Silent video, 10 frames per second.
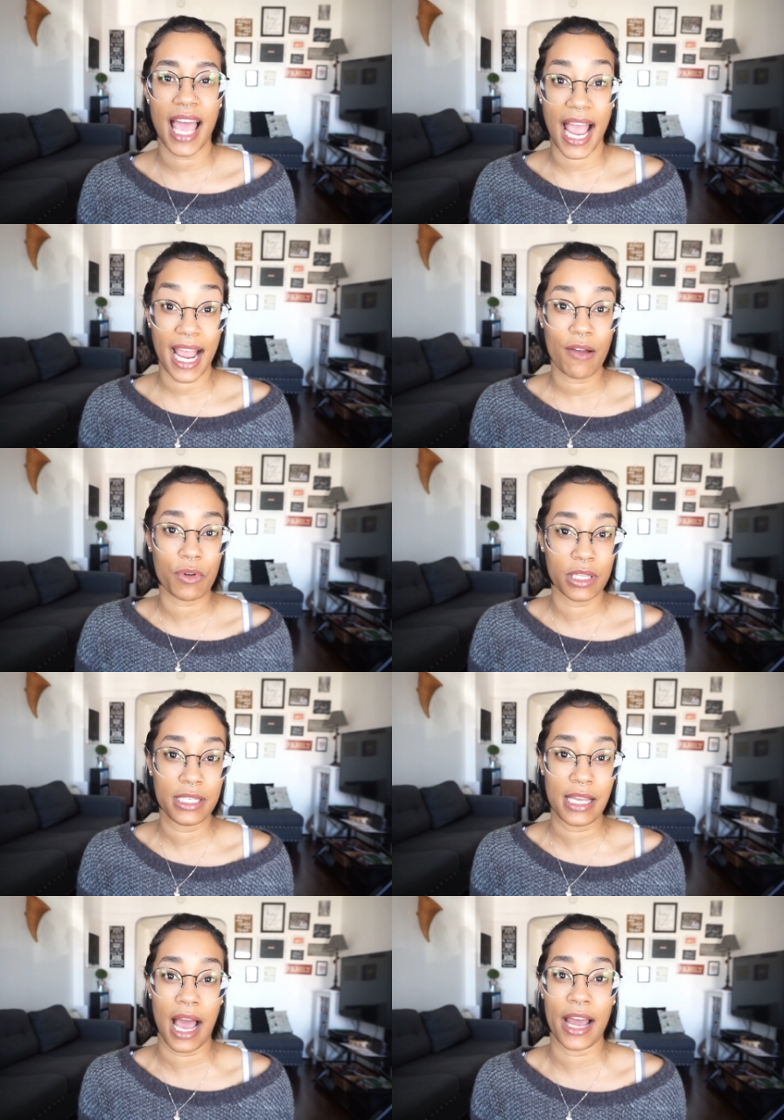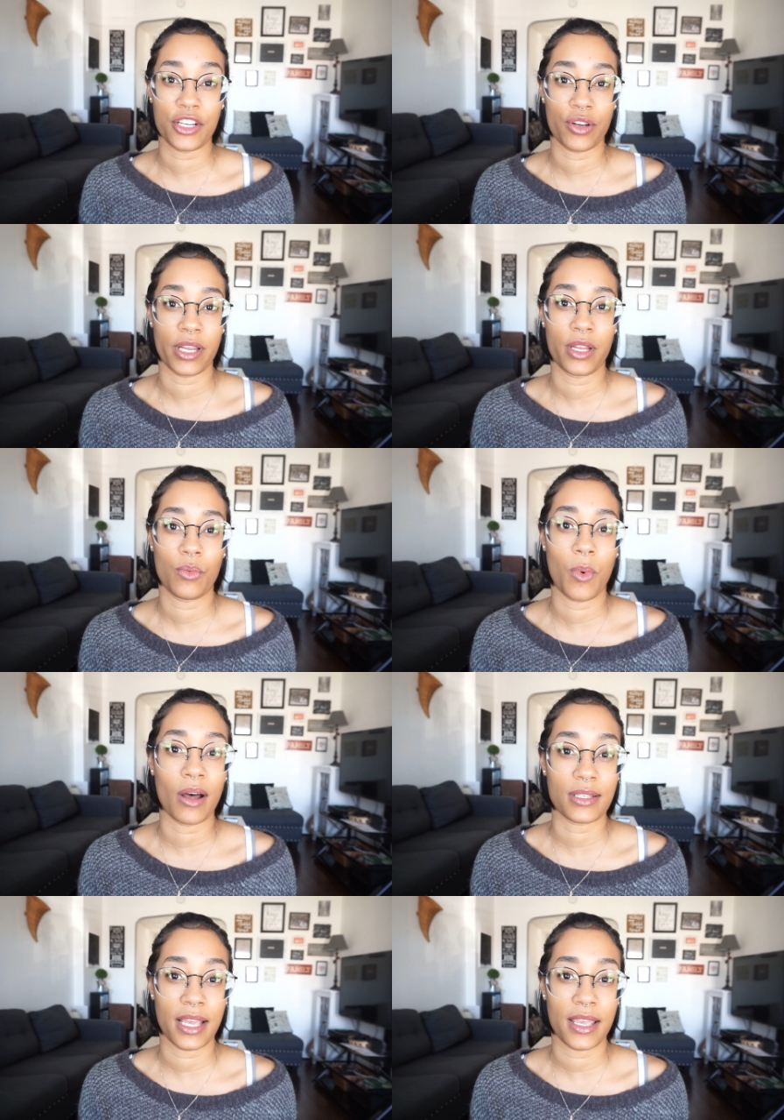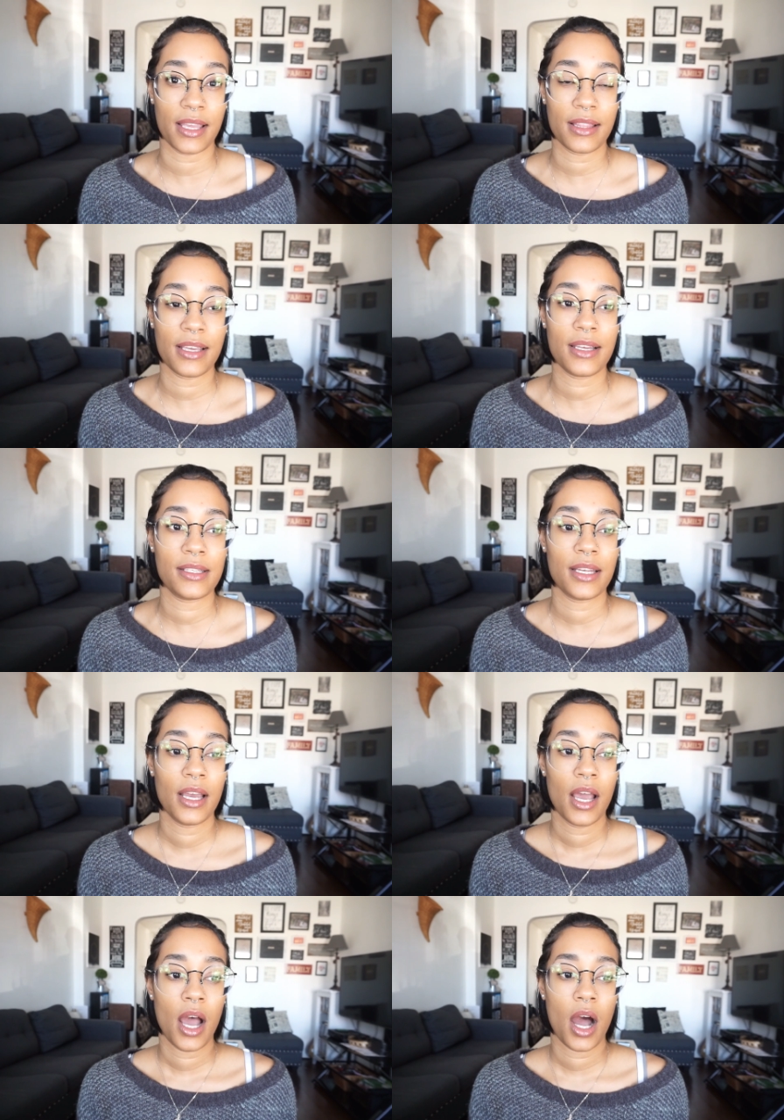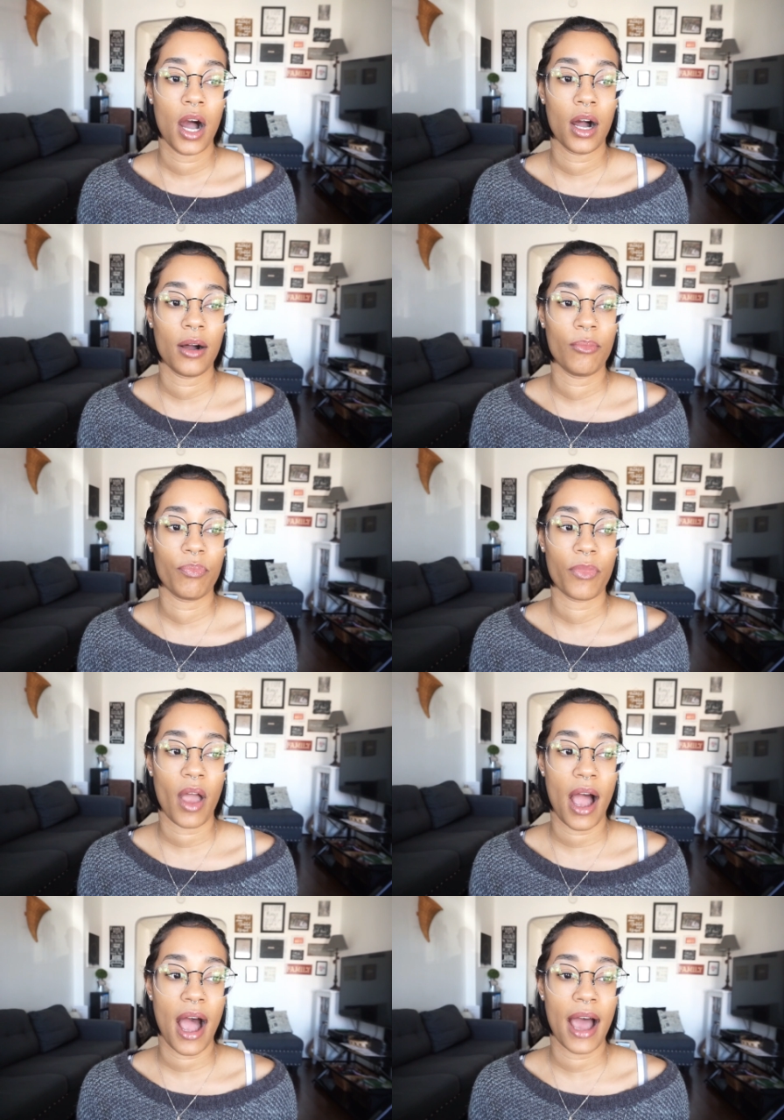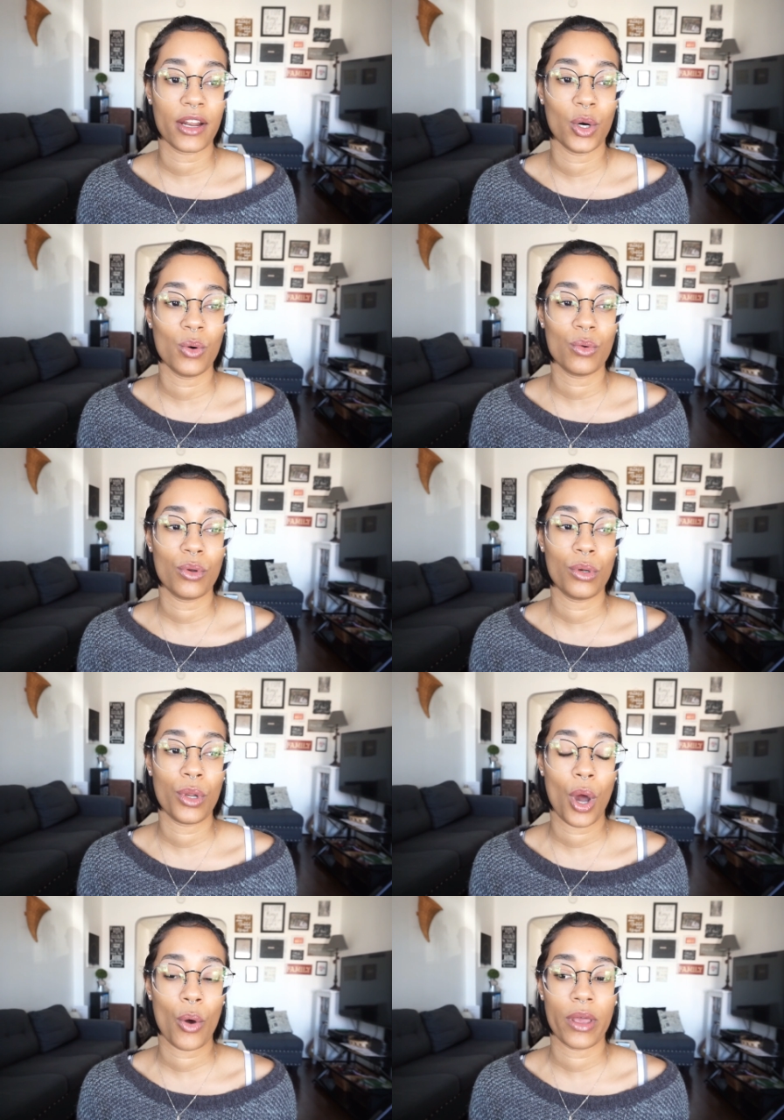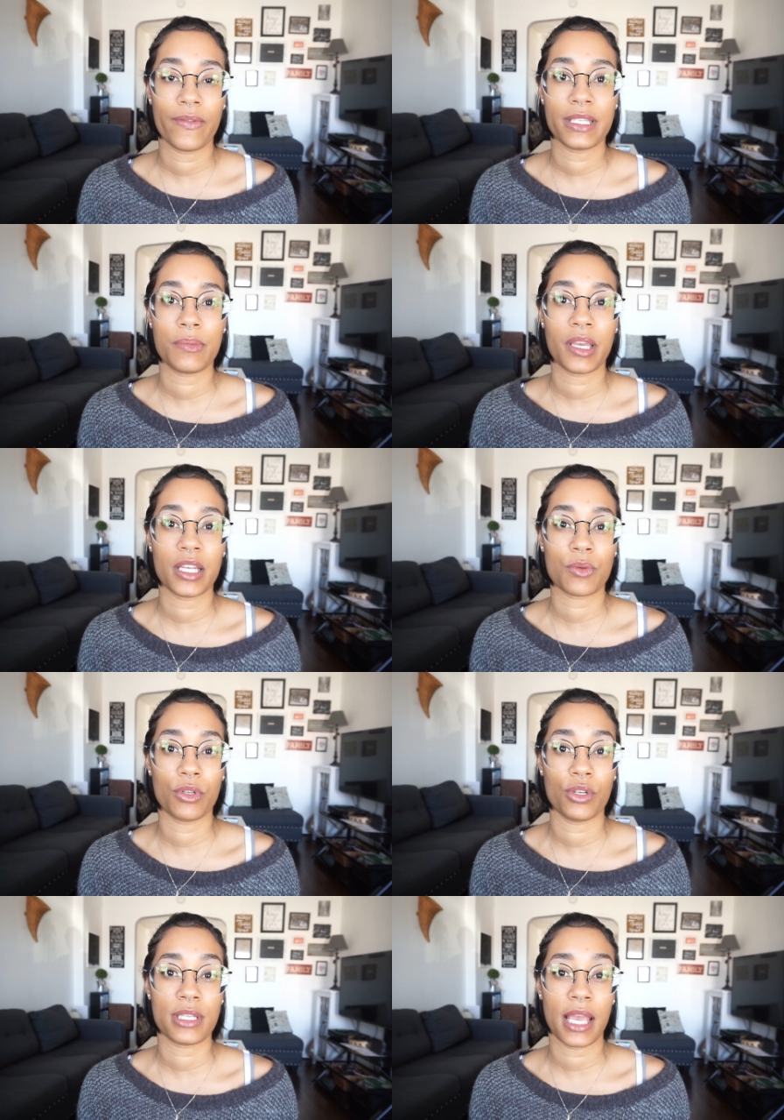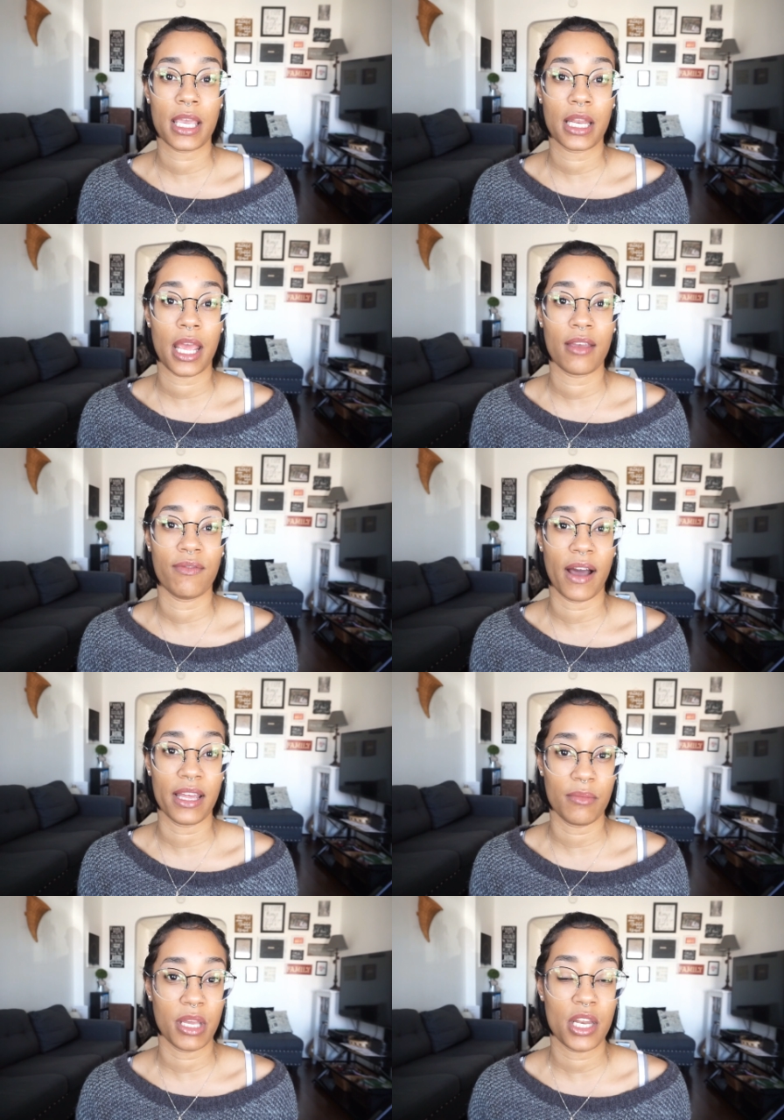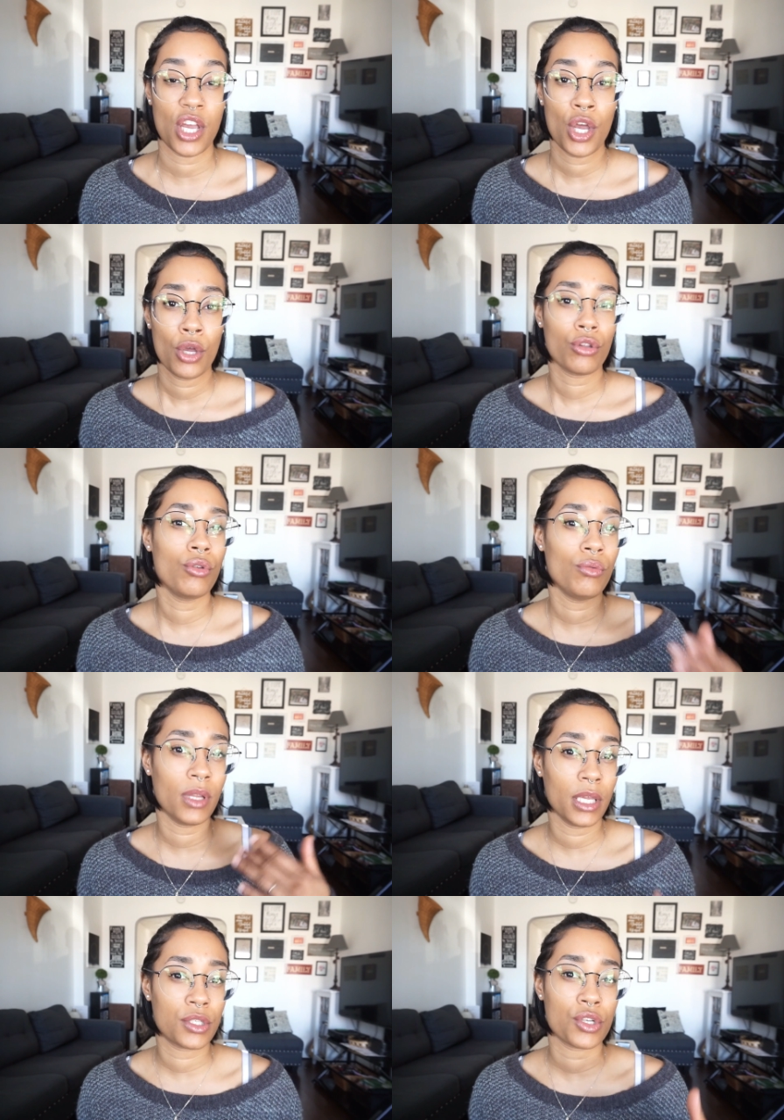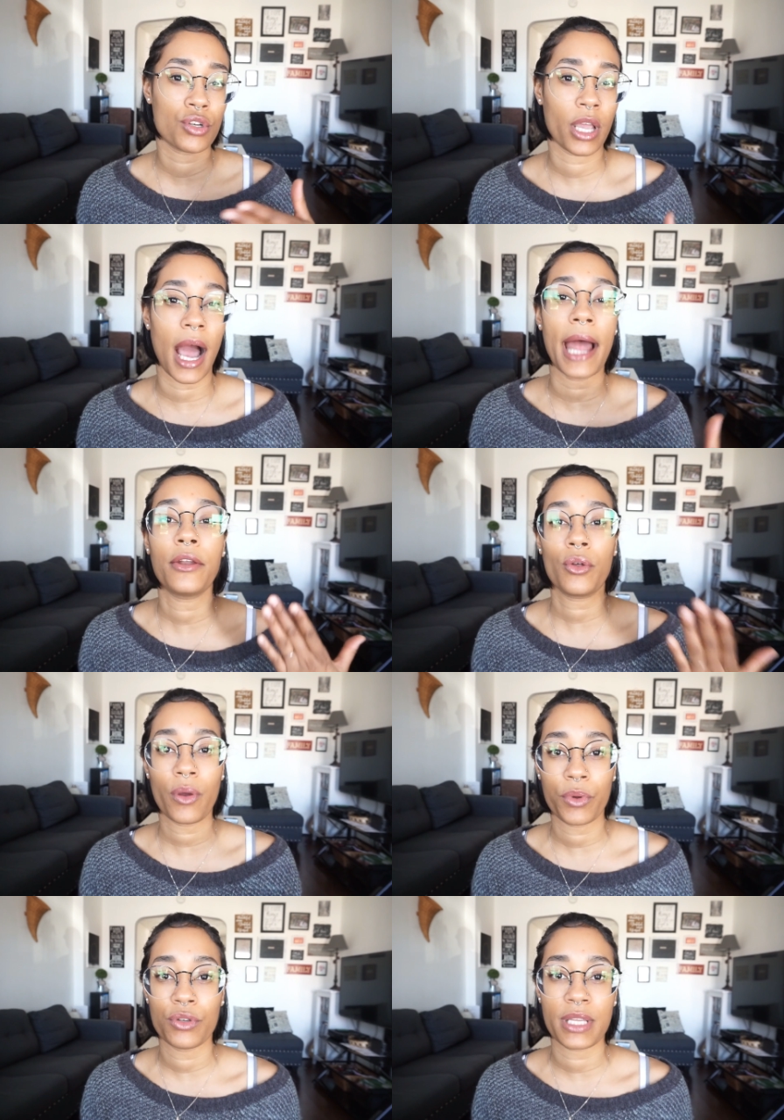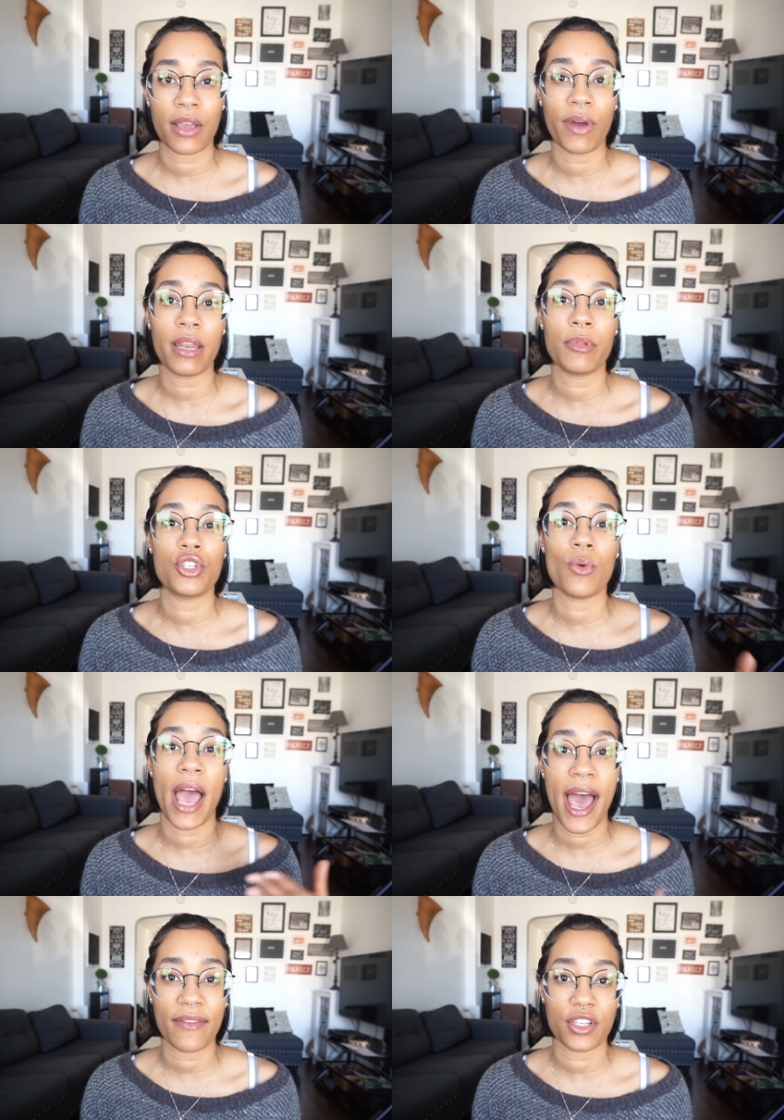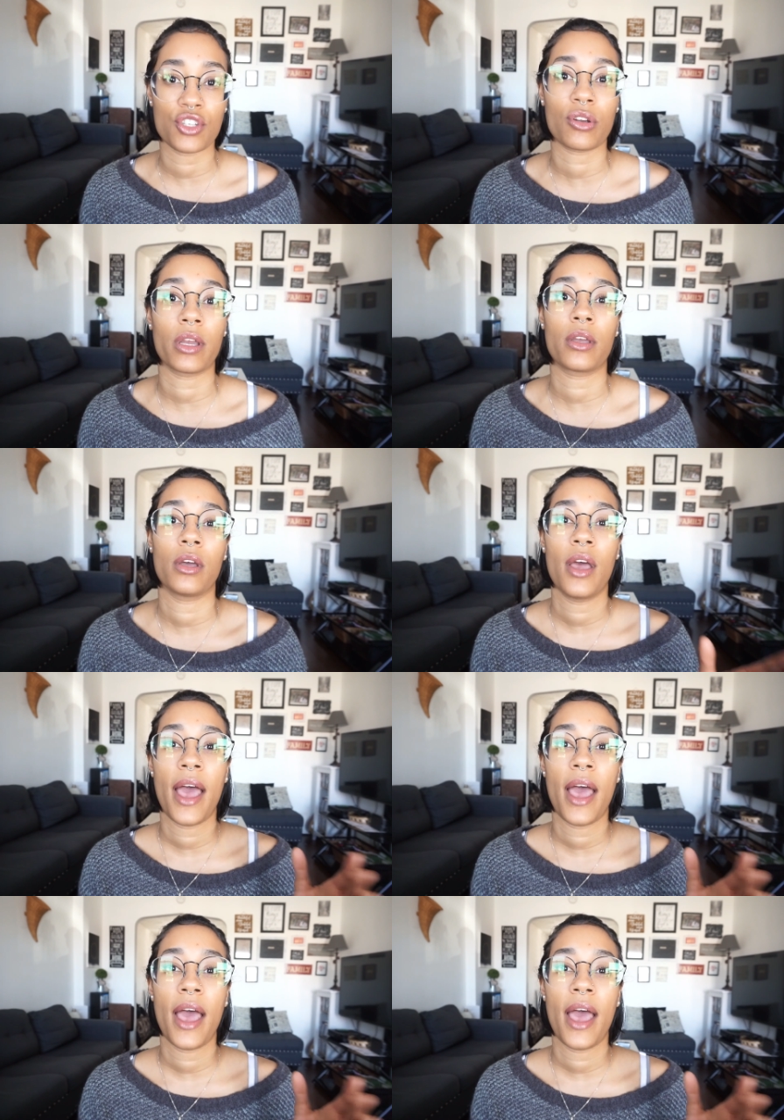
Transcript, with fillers: I got really dehydrated while taking these. Um, I don't know if it's because when you're taking a vitamin, you need to drink. I know that when you take vitamins, you have to drink